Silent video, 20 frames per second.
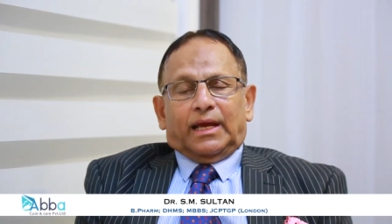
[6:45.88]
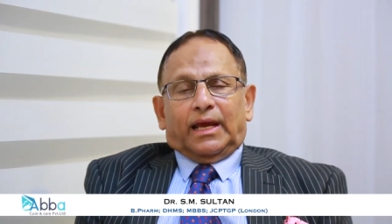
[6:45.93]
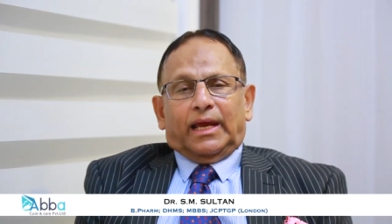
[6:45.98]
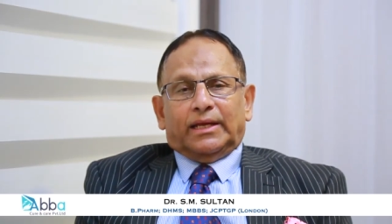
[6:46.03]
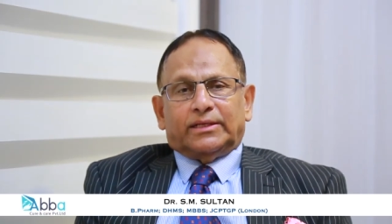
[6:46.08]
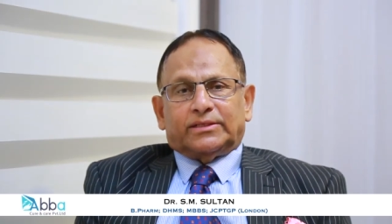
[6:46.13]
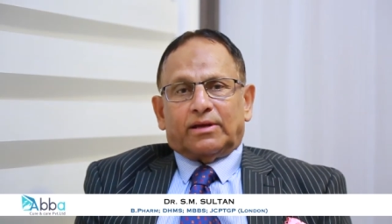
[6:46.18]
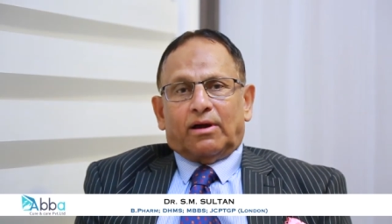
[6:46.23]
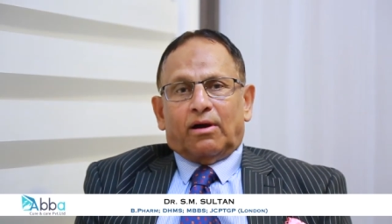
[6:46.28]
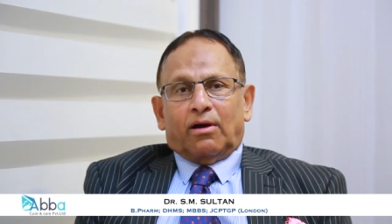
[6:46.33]

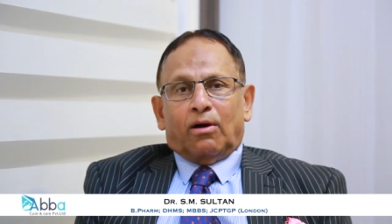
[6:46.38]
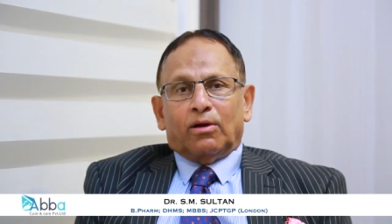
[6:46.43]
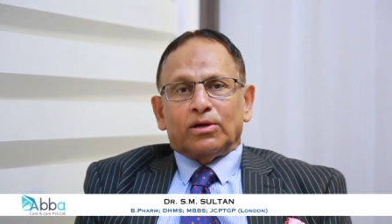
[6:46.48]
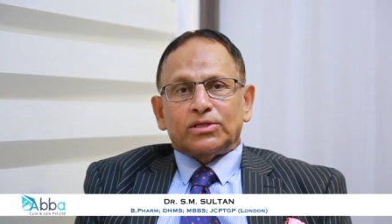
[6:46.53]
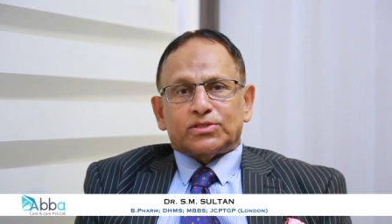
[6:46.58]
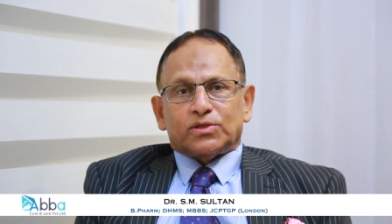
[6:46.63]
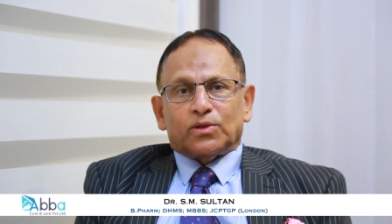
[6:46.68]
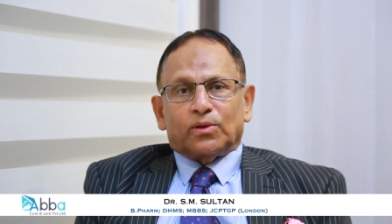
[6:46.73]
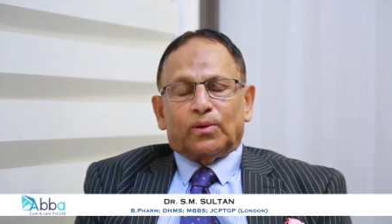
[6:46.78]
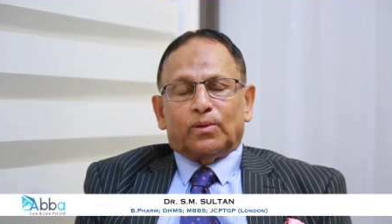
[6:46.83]
it
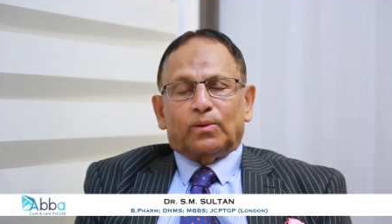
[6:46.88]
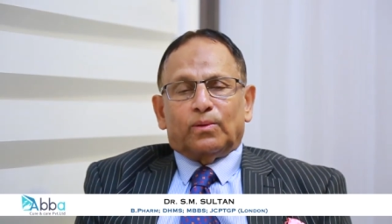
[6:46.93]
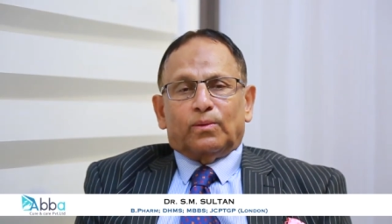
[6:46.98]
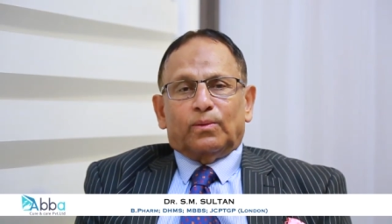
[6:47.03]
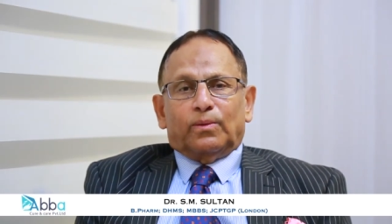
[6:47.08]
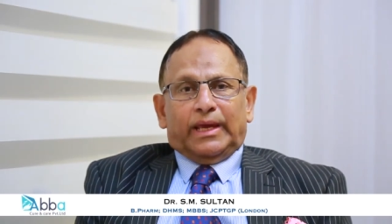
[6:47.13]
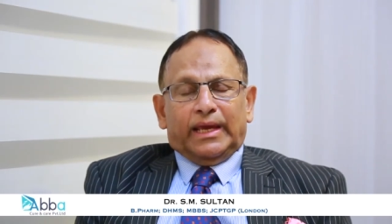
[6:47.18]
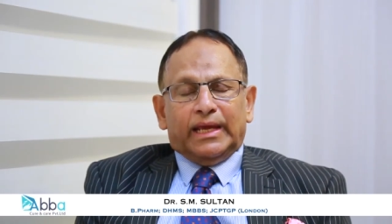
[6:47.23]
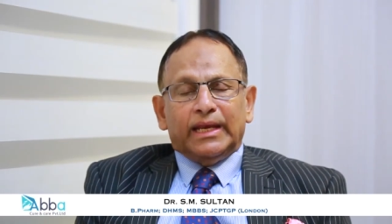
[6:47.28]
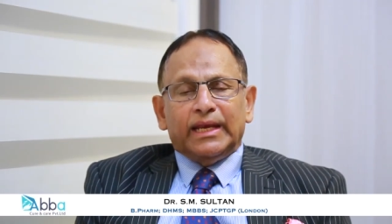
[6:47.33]

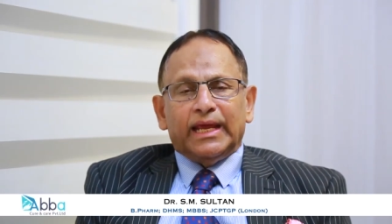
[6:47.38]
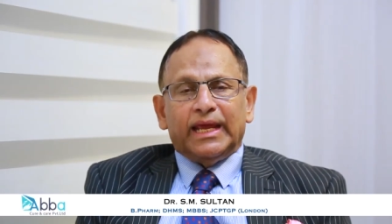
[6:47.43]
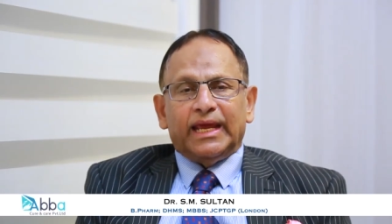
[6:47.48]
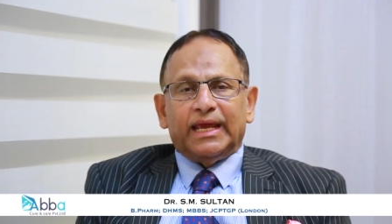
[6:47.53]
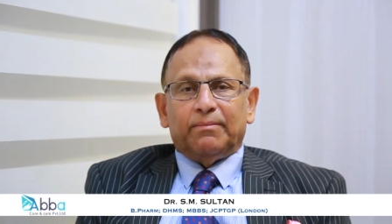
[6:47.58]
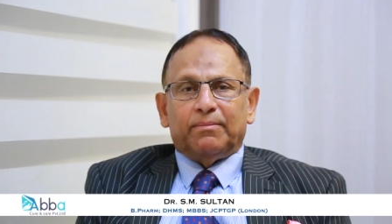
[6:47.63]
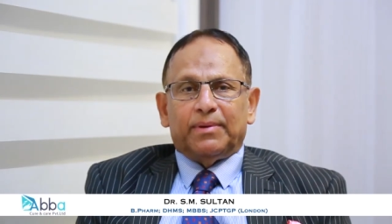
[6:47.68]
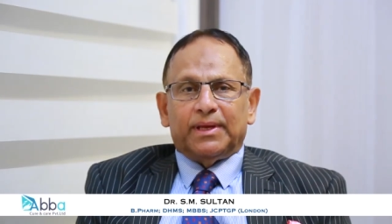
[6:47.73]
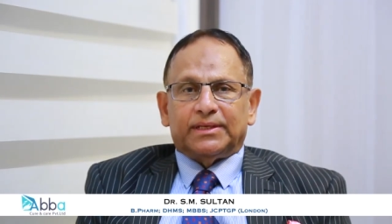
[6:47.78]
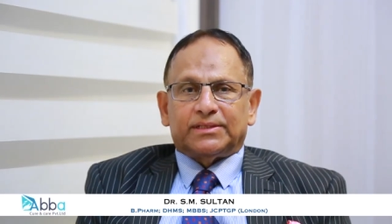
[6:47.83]
also
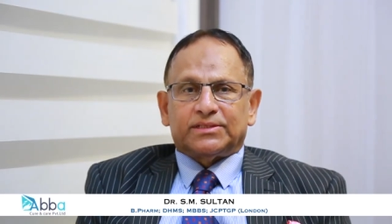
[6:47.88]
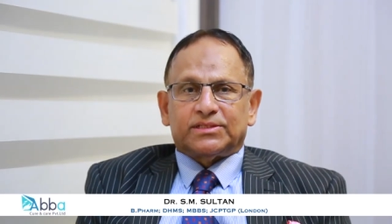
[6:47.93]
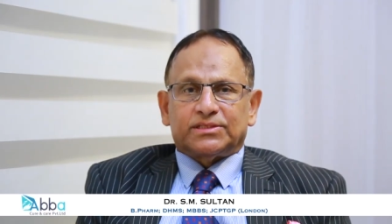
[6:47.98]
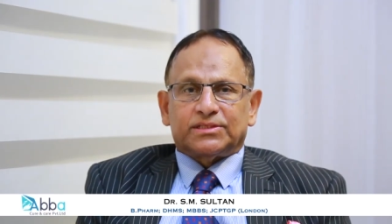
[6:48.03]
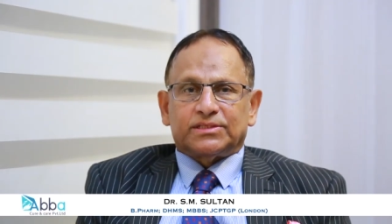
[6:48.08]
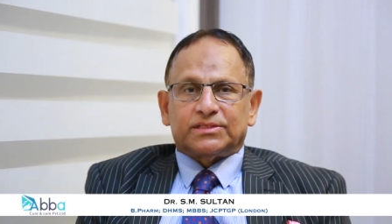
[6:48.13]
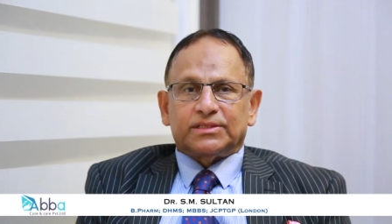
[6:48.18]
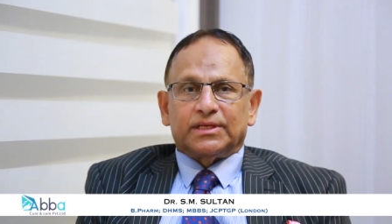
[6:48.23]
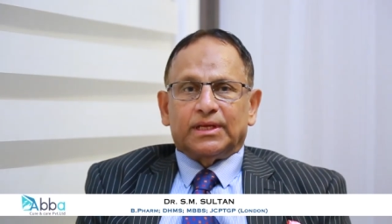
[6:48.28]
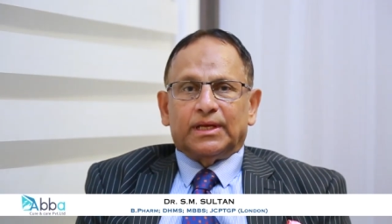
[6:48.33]

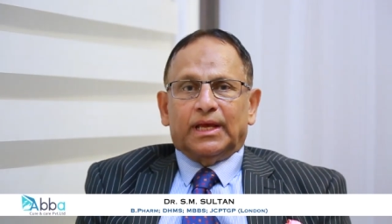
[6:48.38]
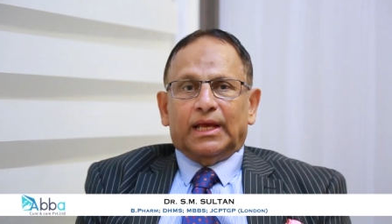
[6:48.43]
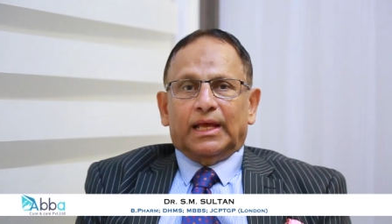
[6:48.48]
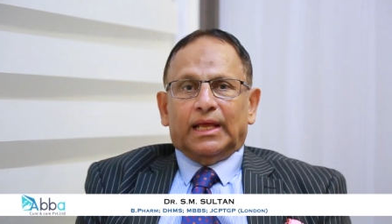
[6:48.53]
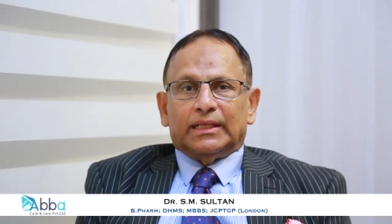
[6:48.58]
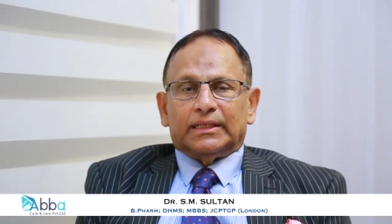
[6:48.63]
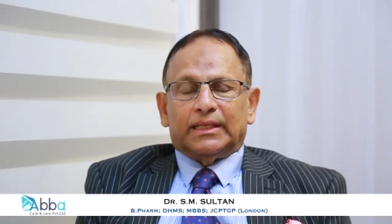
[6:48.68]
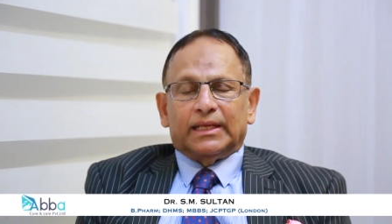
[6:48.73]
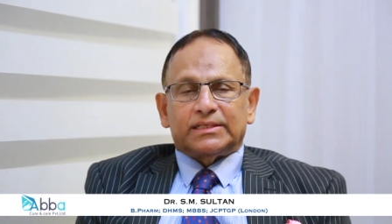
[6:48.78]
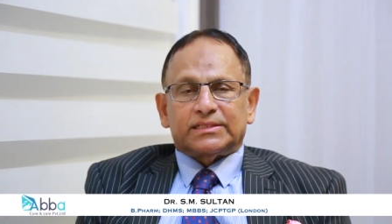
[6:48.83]
inhibits
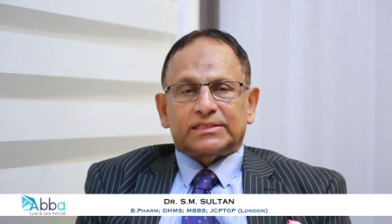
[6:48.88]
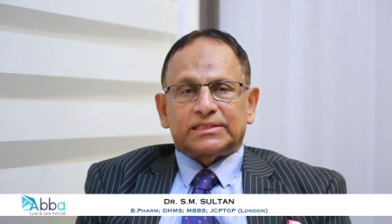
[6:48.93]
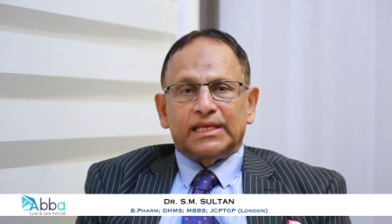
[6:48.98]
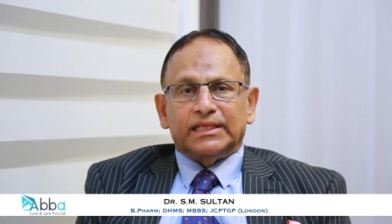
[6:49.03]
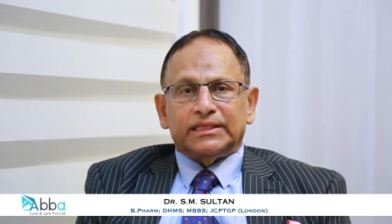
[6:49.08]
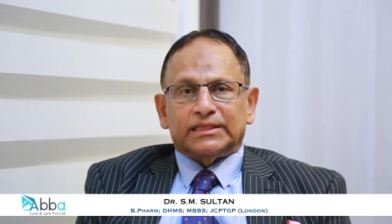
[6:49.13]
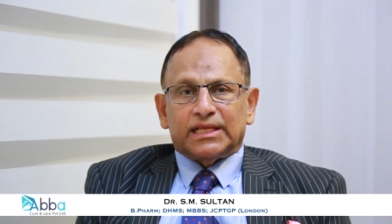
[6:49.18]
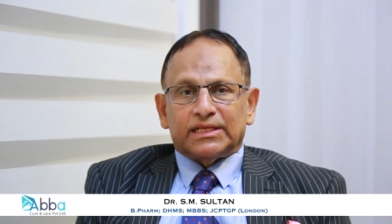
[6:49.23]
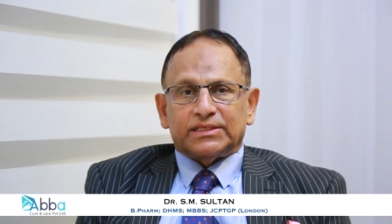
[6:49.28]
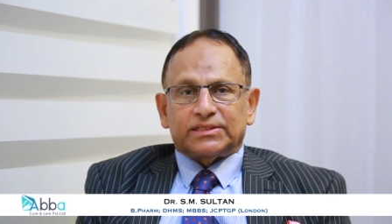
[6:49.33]
the
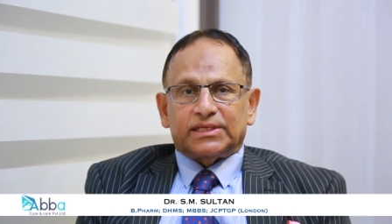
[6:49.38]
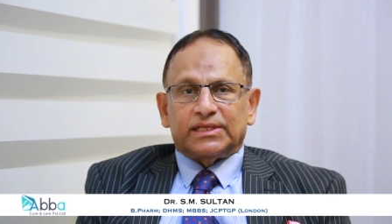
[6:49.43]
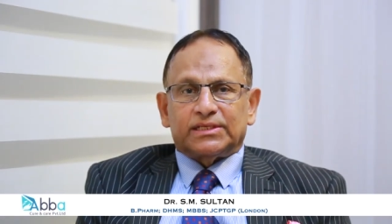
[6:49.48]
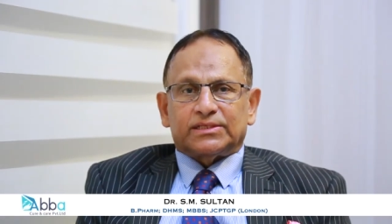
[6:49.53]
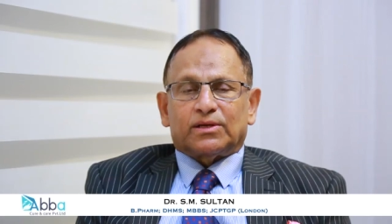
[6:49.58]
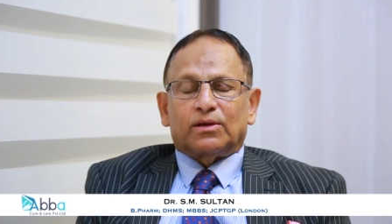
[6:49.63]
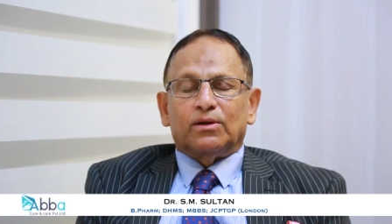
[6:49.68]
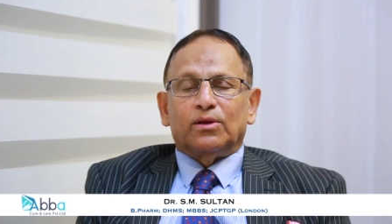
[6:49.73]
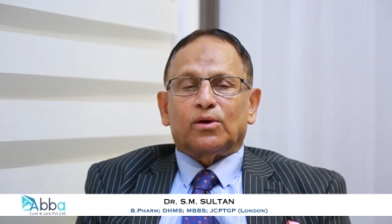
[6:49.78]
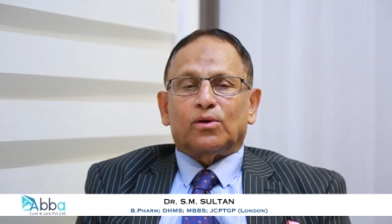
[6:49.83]

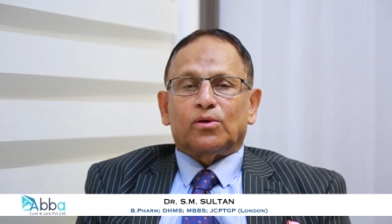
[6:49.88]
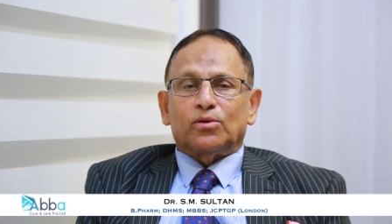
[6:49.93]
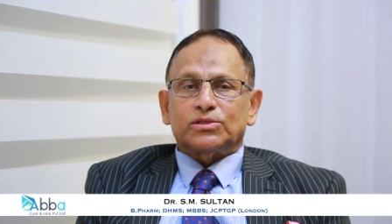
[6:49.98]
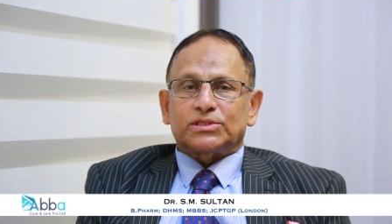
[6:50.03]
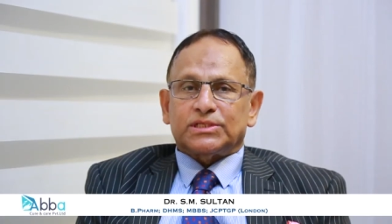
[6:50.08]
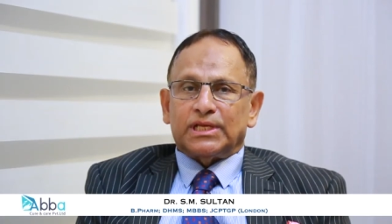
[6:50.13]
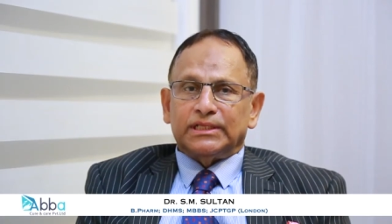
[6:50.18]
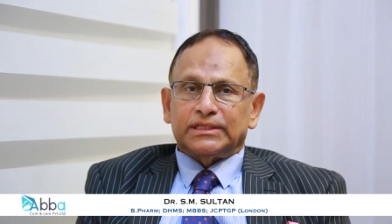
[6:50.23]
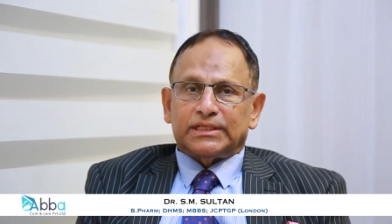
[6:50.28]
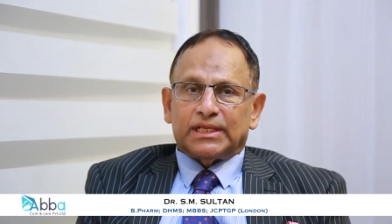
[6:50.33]
synthesis,
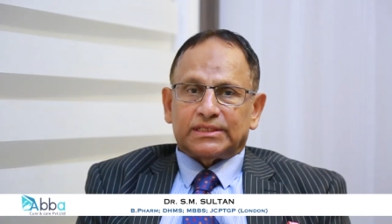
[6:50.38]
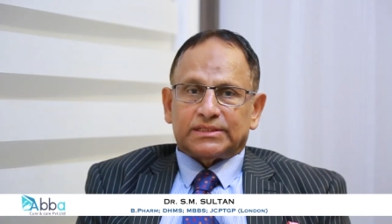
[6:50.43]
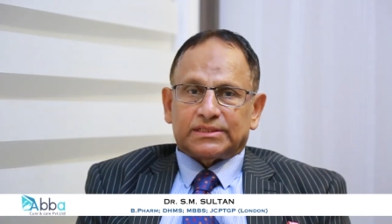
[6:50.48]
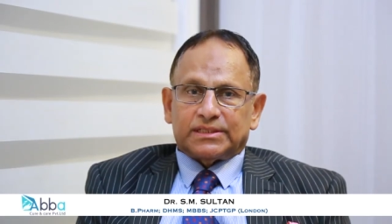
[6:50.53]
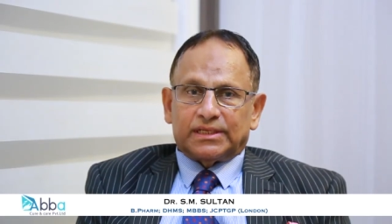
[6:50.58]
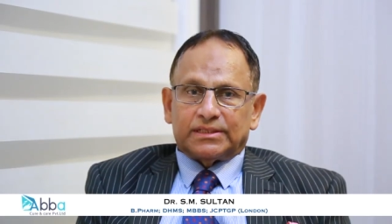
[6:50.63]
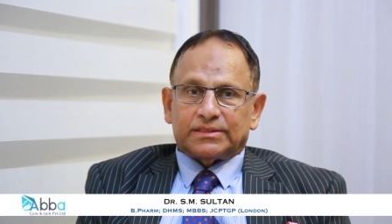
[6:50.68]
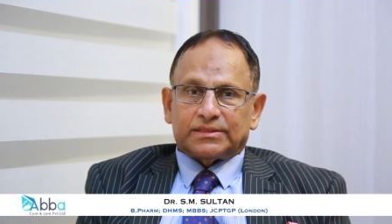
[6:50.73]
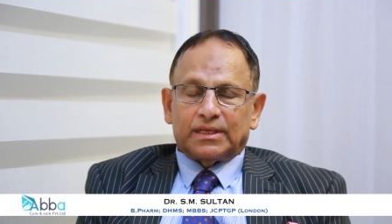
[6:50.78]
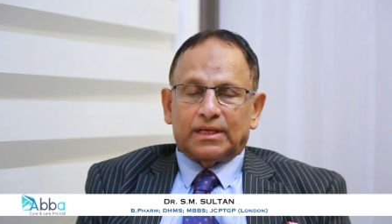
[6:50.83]
glucose
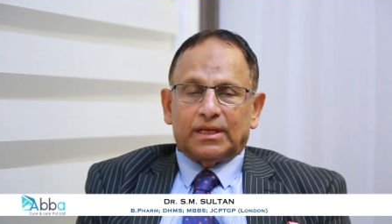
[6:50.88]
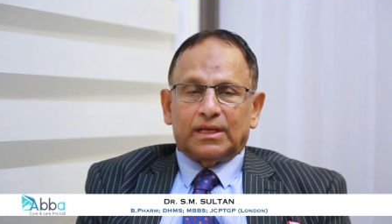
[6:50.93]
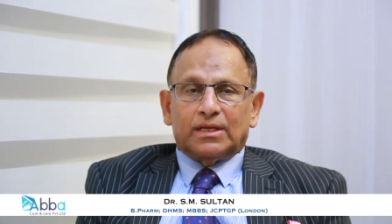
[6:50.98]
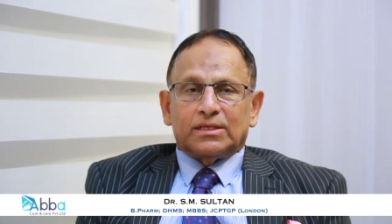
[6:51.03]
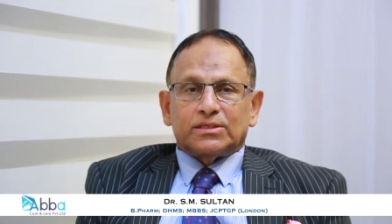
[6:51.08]
synthesis.